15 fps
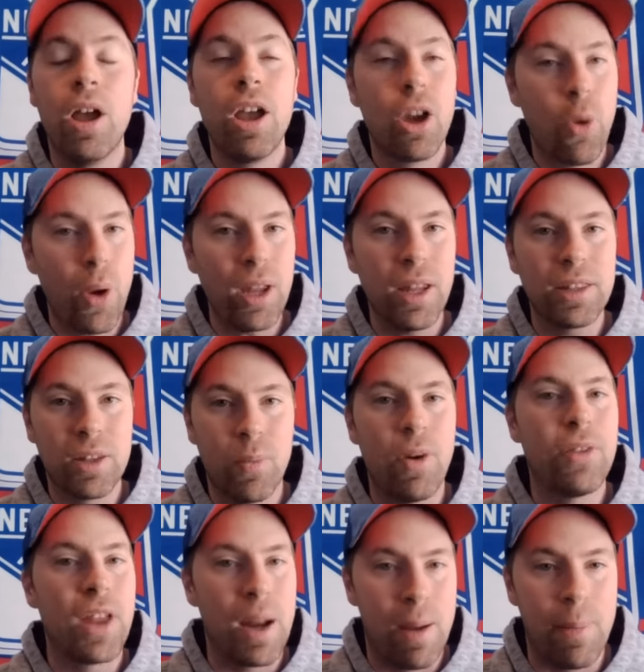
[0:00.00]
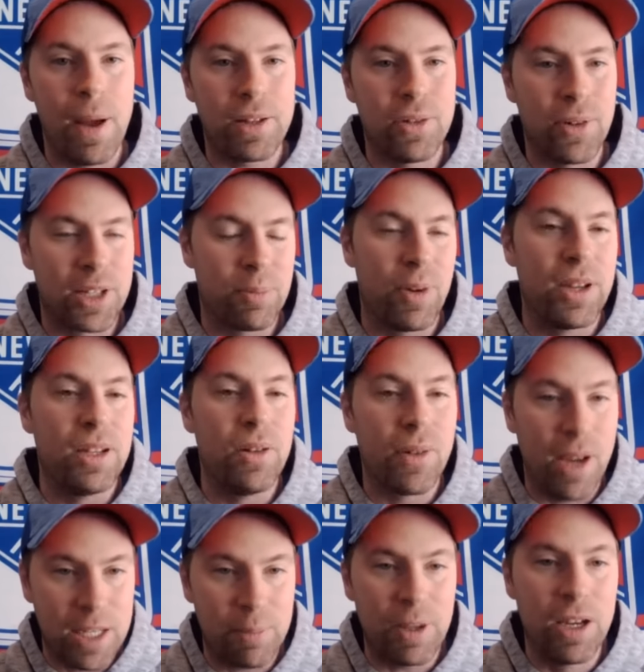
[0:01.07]
quite like the one that I'm about to explain to you
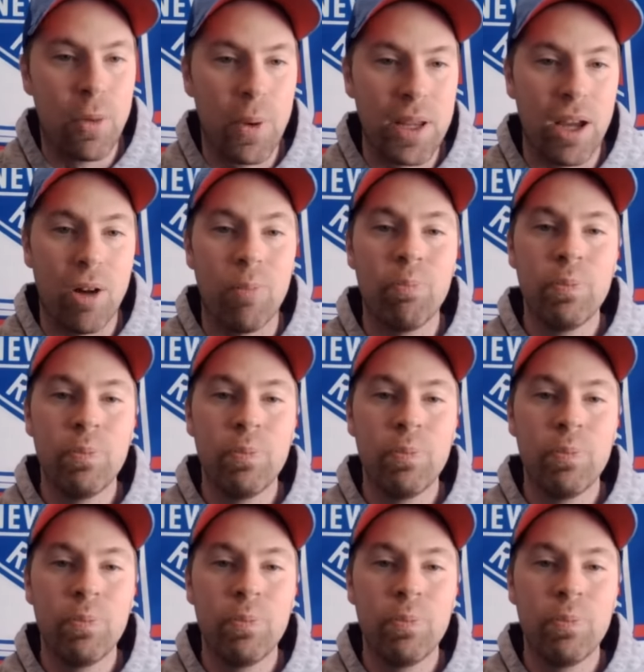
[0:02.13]
guys. But here we go.